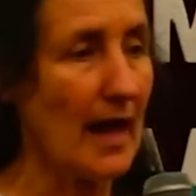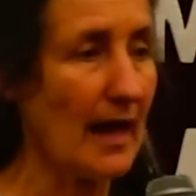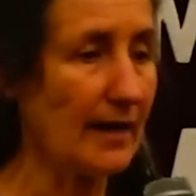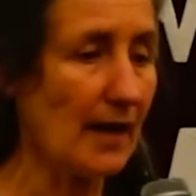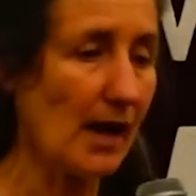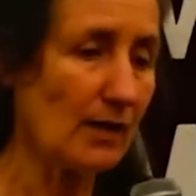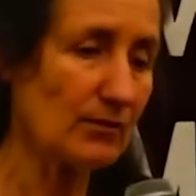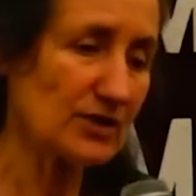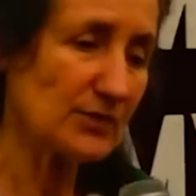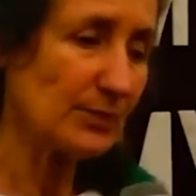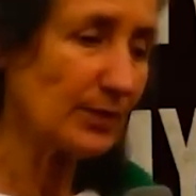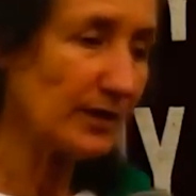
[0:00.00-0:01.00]
and I
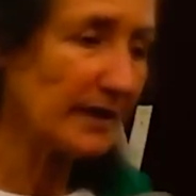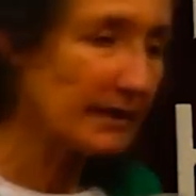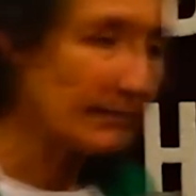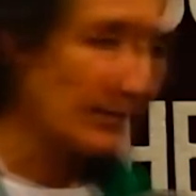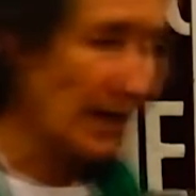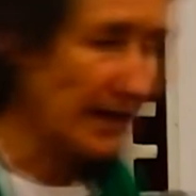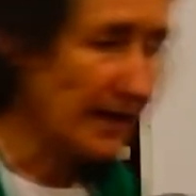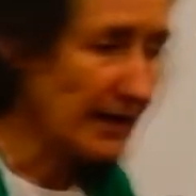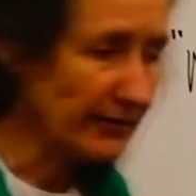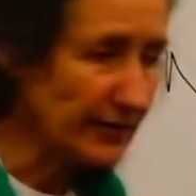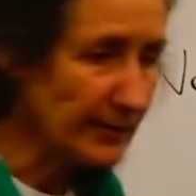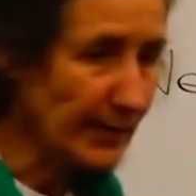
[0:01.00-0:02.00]
was pulling my
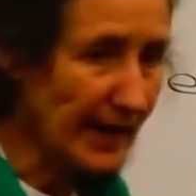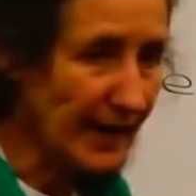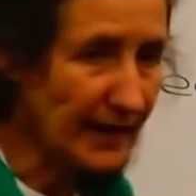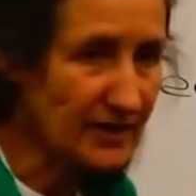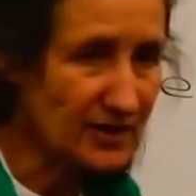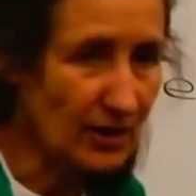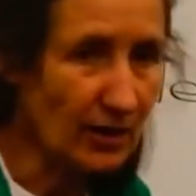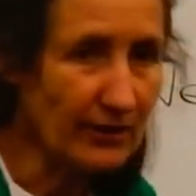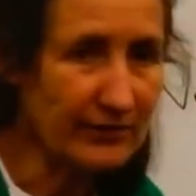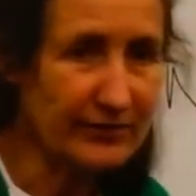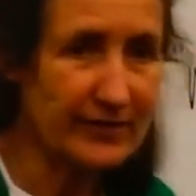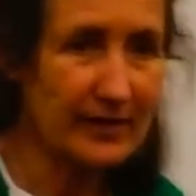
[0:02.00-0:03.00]
heavy bags
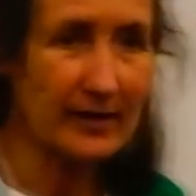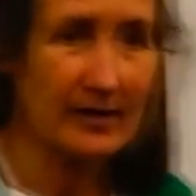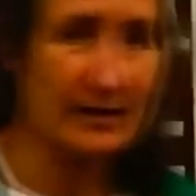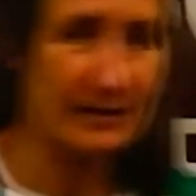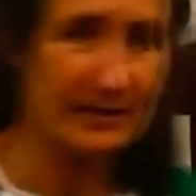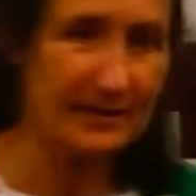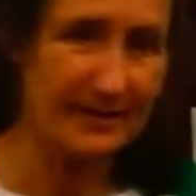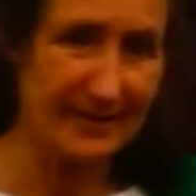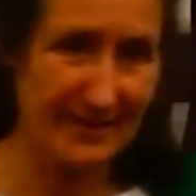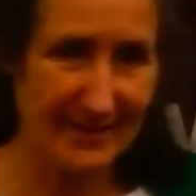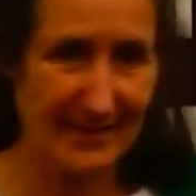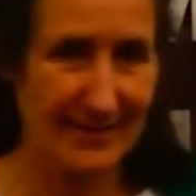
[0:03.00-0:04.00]
off
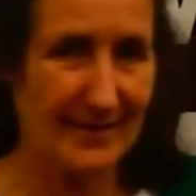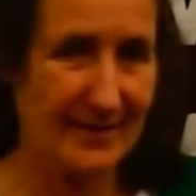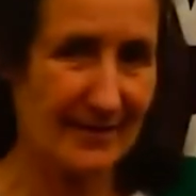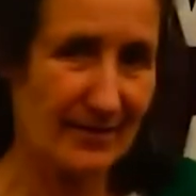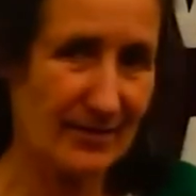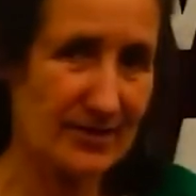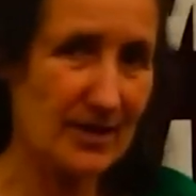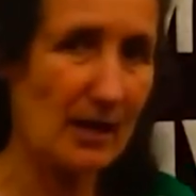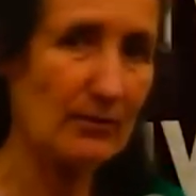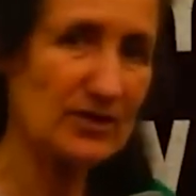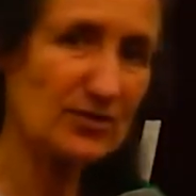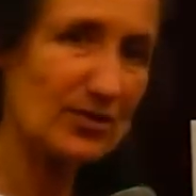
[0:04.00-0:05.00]
because
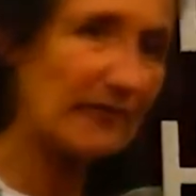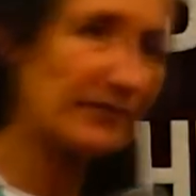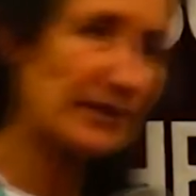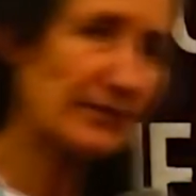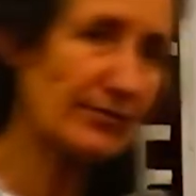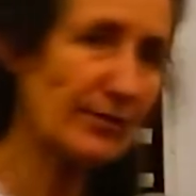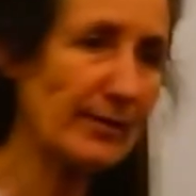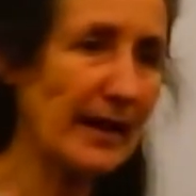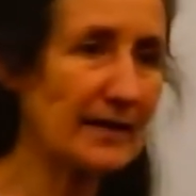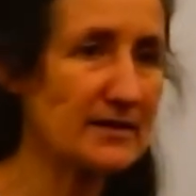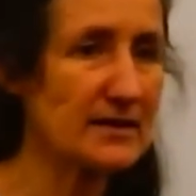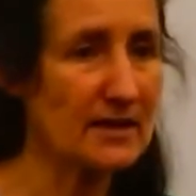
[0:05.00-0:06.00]
I was travelling for
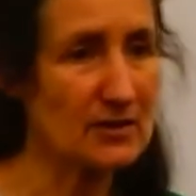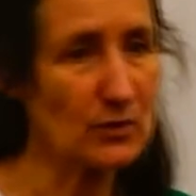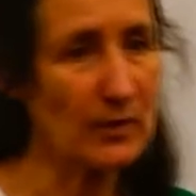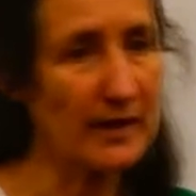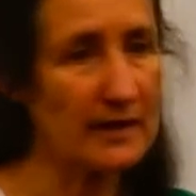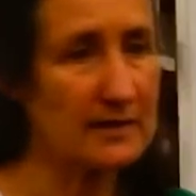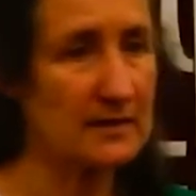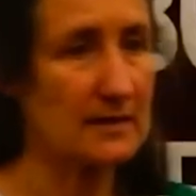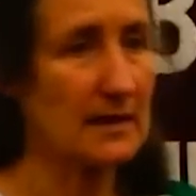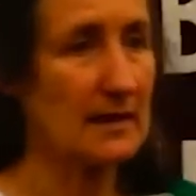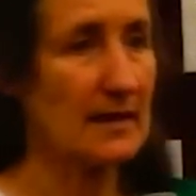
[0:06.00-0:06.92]
about 6 weeks,